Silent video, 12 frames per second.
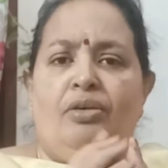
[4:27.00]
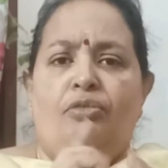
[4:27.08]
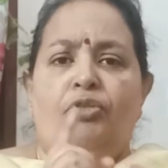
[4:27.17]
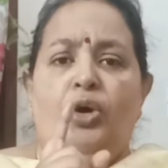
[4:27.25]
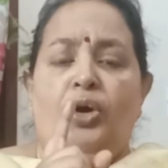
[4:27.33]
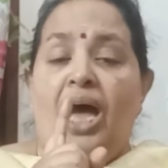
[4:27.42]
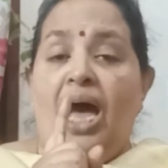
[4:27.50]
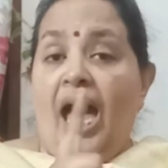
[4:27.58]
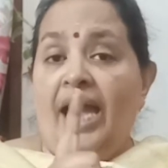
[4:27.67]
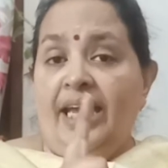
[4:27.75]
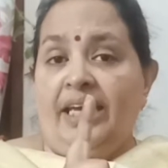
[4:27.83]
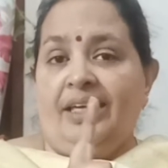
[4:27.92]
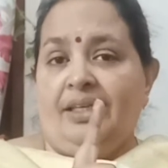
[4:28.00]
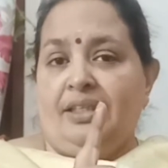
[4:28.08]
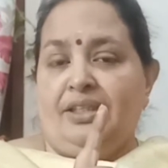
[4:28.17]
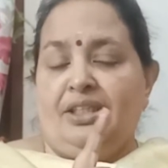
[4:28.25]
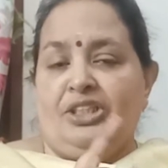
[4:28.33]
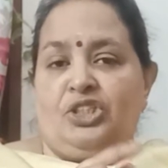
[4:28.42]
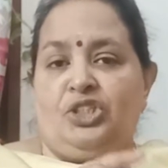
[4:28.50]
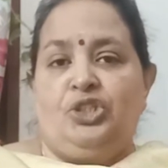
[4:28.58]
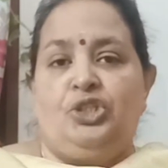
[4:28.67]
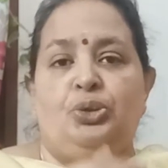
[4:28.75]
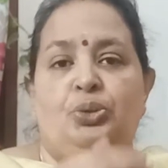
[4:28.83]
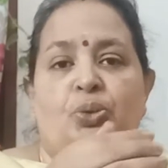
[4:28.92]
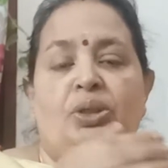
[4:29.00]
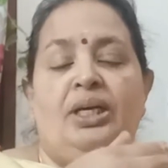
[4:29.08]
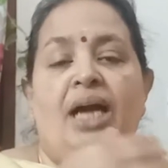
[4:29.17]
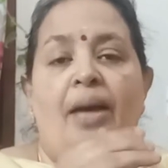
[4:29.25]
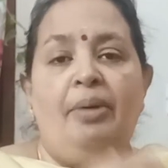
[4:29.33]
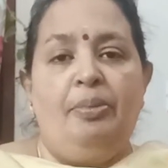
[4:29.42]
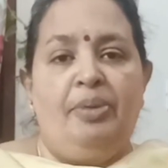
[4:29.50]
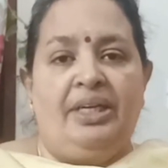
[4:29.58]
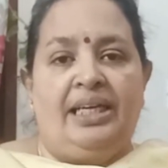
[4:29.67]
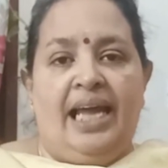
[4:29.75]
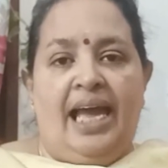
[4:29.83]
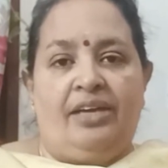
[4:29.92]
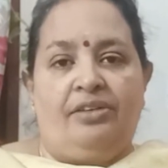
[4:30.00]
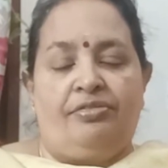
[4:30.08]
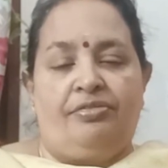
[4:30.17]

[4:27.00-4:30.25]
For I to come up in life,